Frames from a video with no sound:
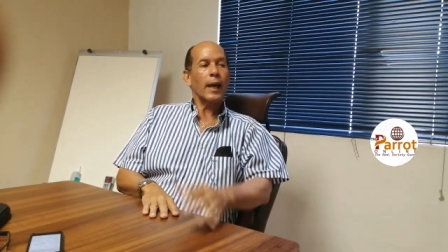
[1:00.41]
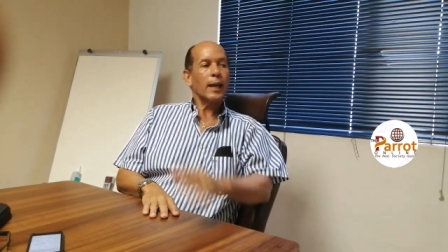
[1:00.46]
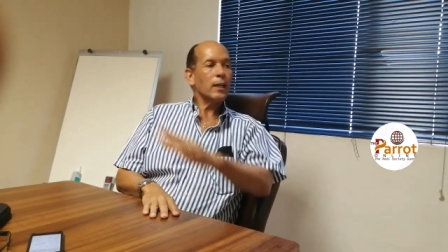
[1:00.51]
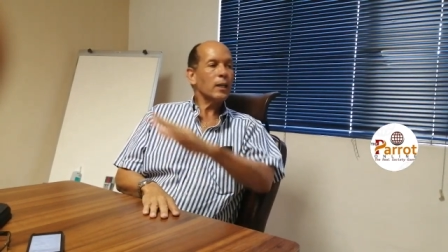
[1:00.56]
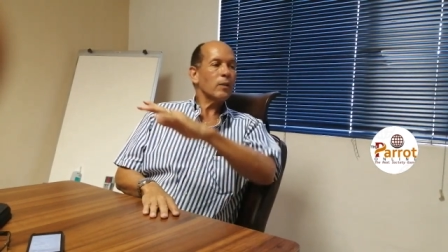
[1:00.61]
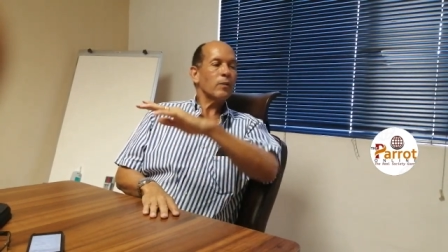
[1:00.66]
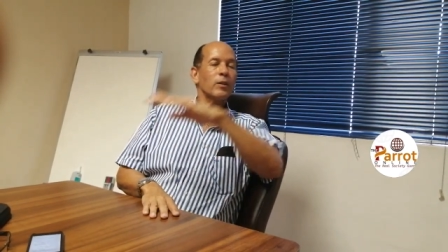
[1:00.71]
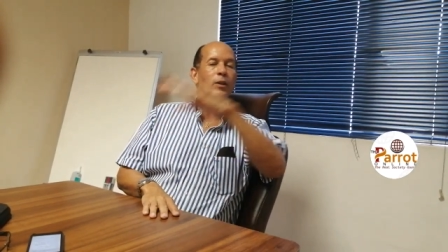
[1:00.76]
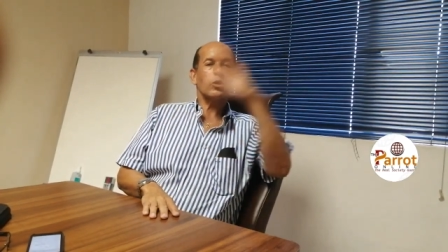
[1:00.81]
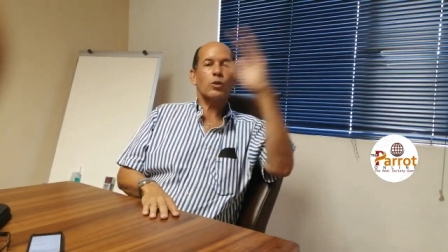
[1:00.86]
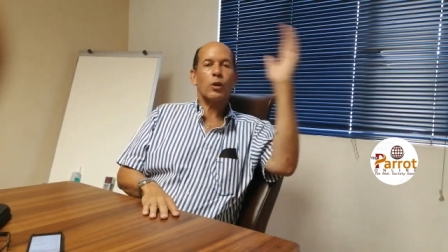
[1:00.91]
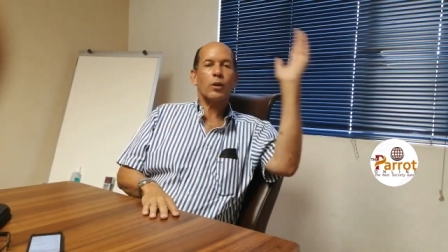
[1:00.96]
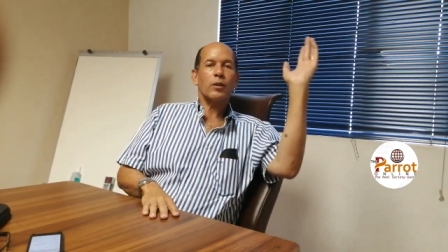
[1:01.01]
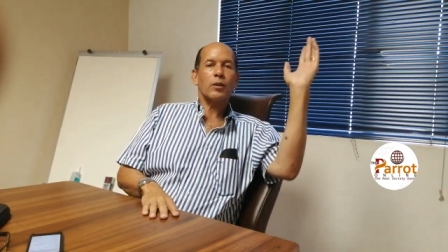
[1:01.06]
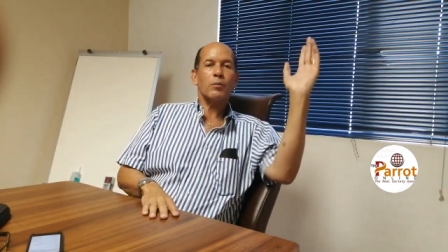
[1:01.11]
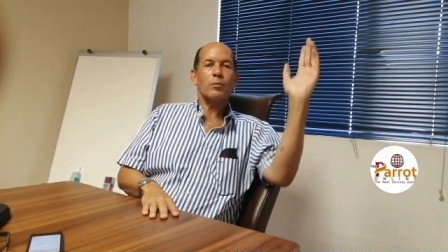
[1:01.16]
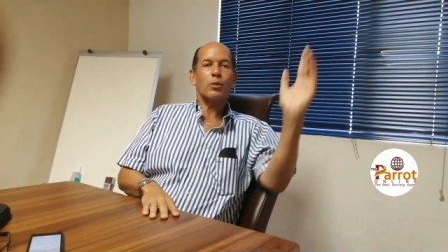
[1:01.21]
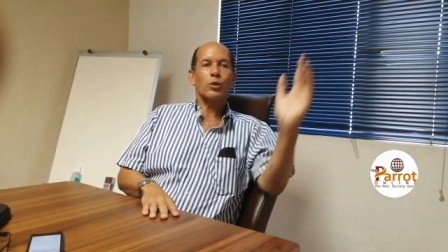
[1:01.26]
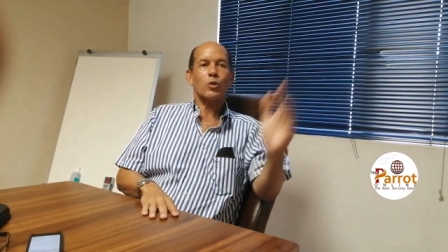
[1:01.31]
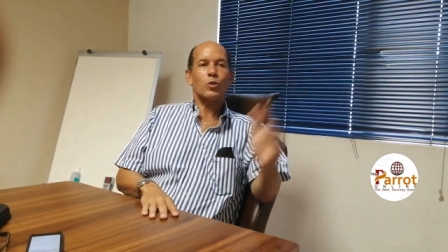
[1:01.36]
And even
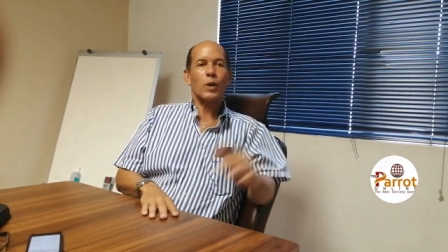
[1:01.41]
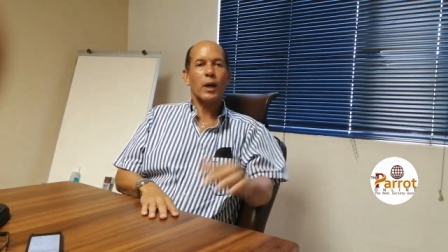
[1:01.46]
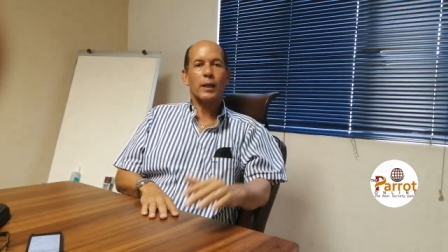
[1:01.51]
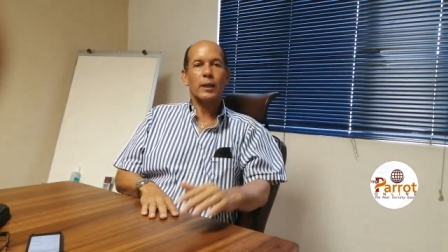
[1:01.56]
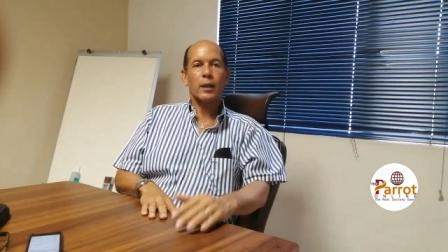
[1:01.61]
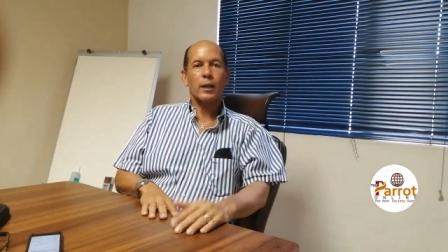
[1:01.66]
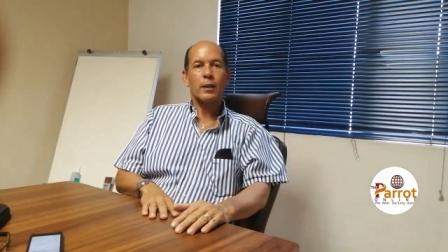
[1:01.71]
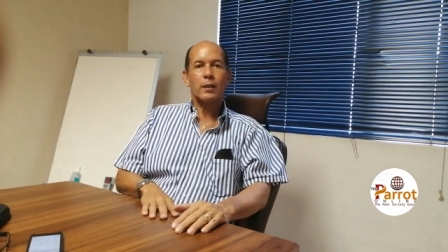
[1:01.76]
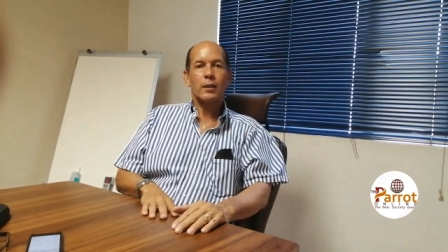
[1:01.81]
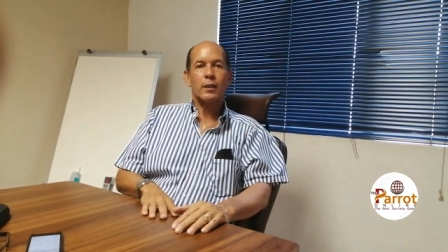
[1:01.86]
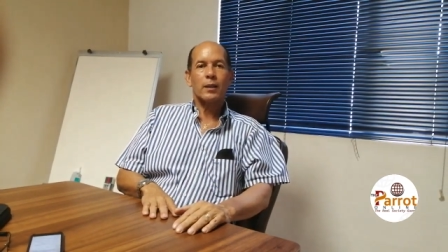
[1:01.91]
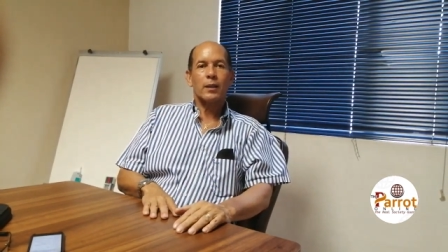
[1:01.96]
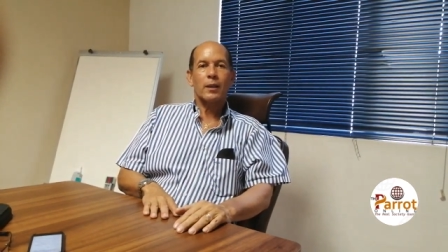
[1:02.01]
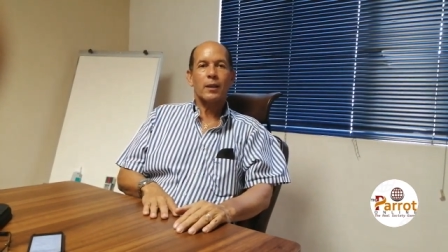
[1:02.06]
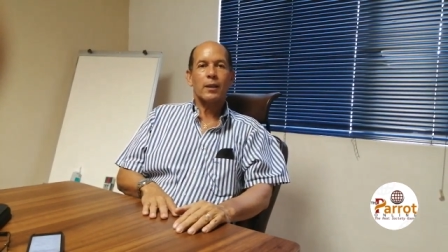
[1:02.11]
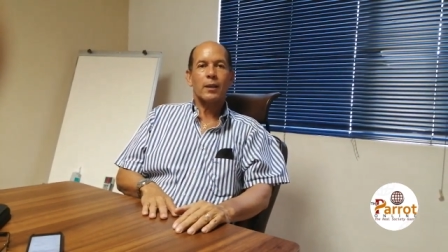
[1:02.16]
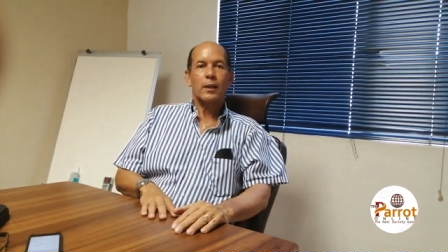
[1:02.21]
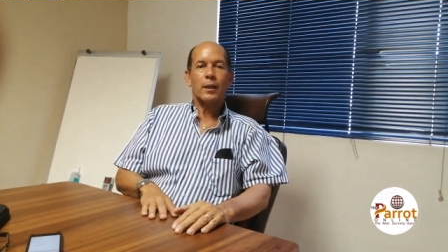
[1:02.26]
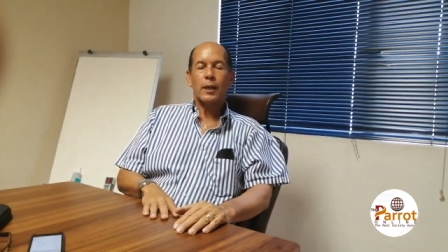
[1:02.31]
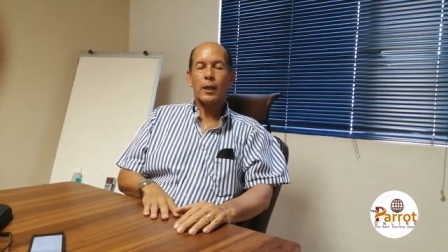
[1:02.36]
northern Botswana,
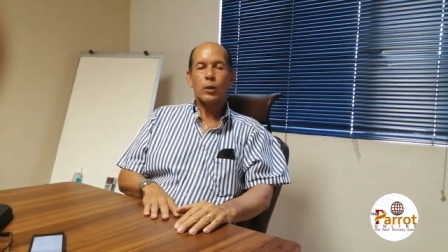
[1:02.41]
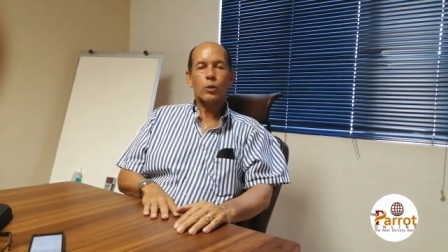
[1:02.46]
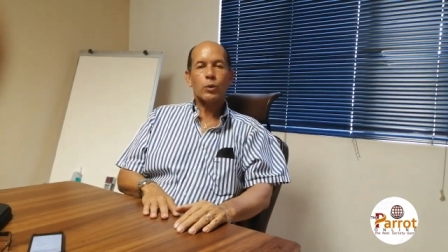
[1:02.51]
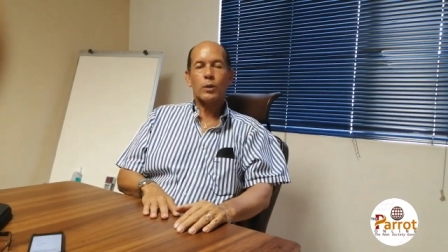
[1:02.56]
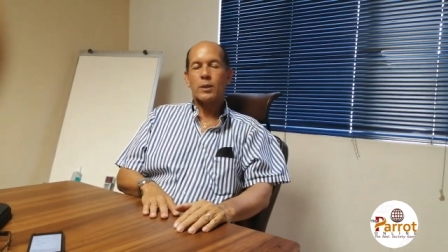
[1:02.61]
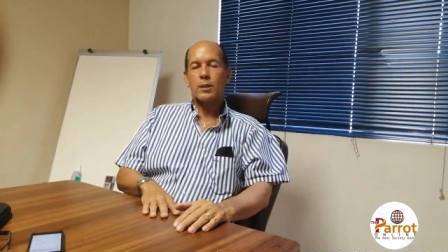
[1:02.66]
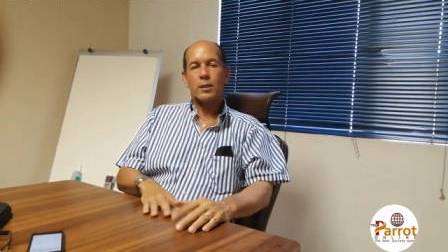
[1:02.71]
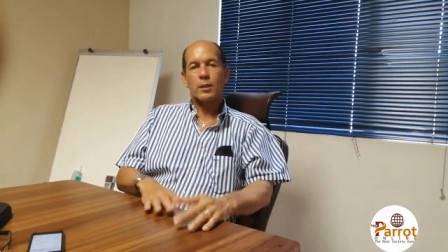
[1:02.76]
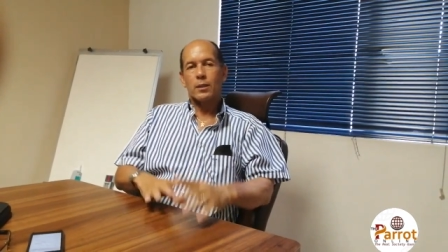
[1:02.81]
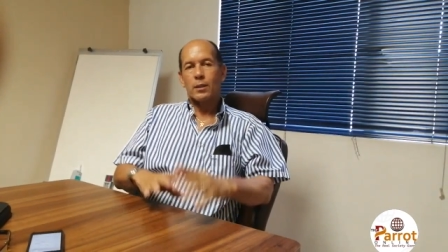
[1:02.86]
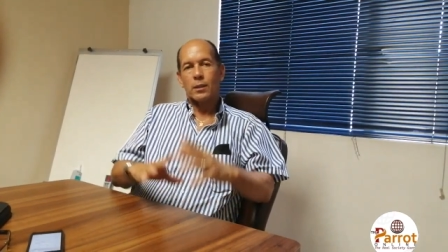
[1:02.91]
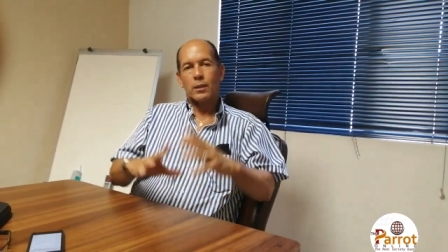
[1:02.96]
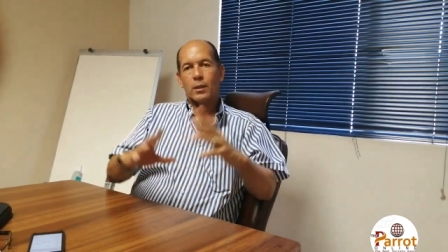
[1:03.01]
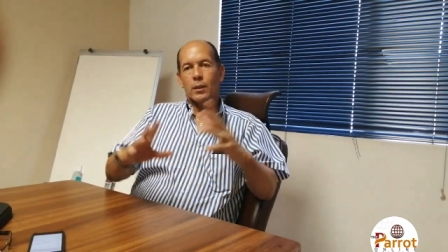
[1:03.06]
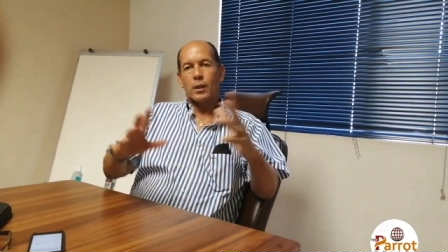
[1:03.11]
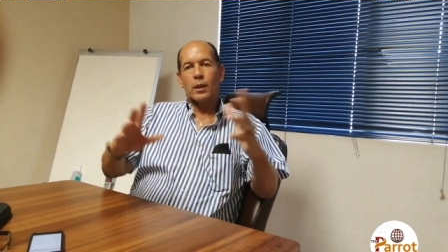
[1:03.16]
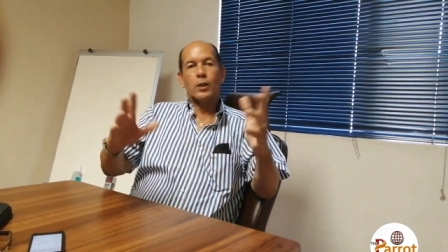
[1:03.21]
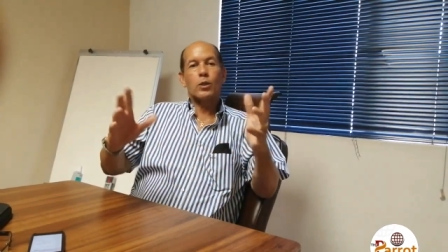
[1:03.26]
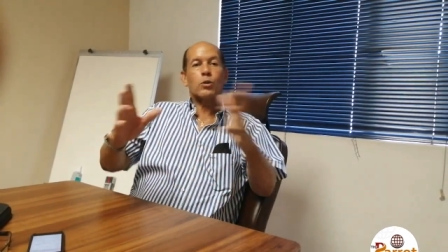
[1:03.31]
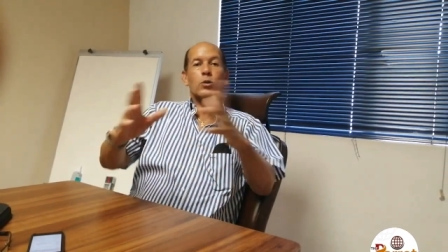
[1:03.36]
it was,
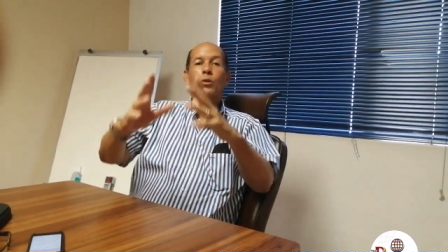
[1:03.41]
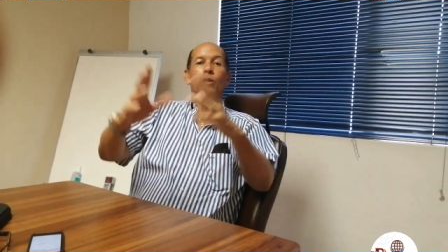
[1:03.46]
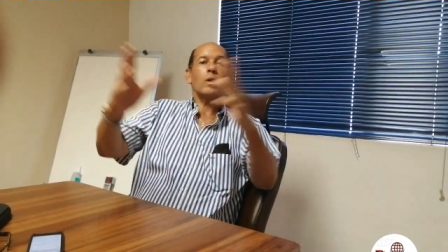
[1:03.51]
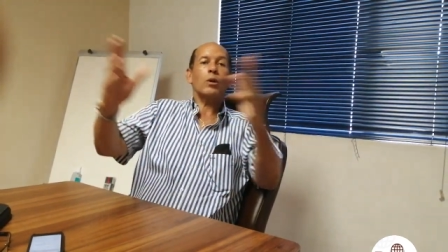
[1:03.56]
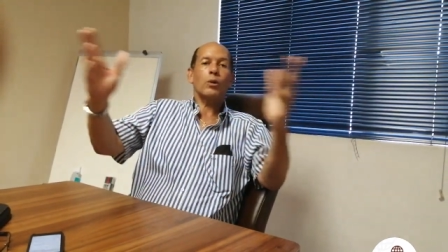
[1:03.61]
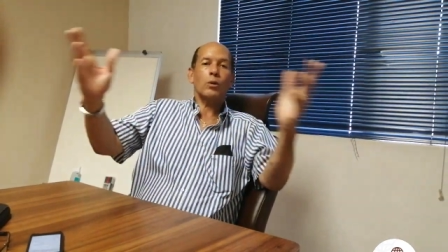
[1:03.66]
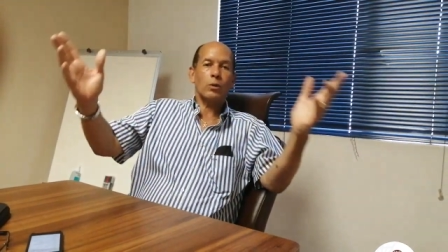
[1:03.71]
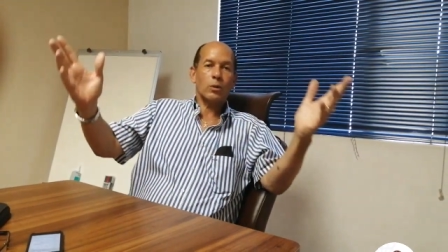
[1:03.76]
you